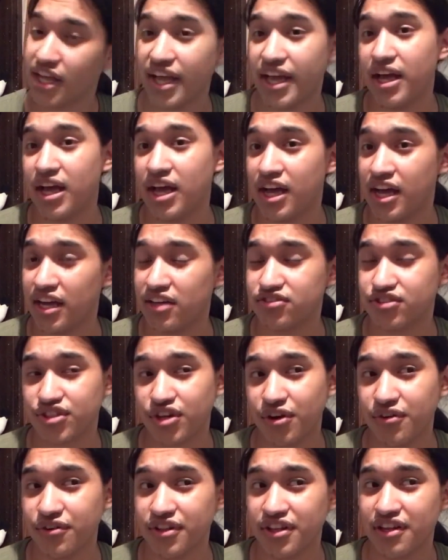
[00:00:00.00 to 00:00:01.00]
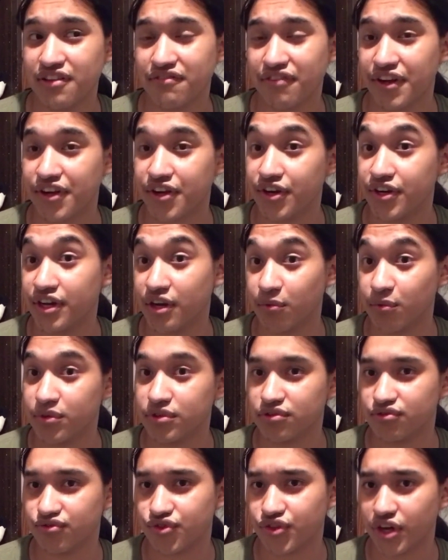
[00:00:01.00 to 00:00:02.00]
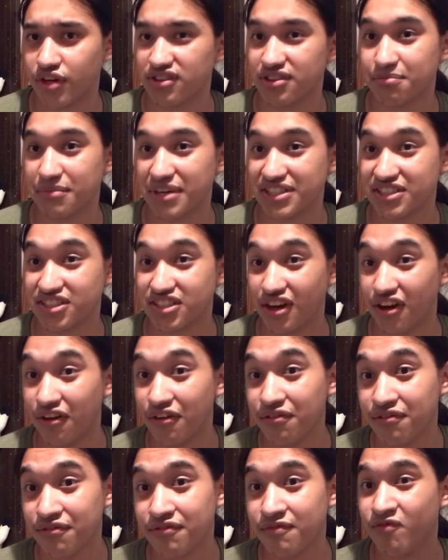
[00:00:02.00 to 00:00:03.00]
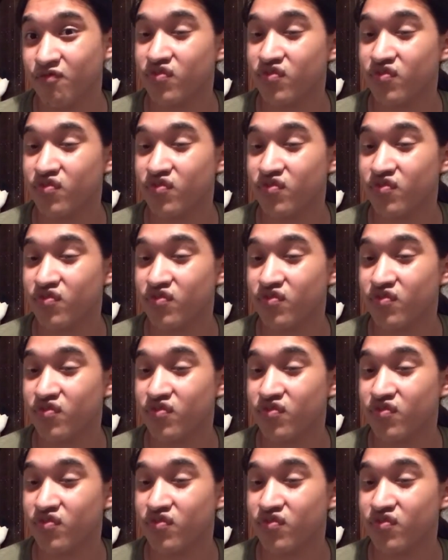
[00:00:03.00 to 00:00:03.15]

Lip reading: if I could, I would have drawn them myself.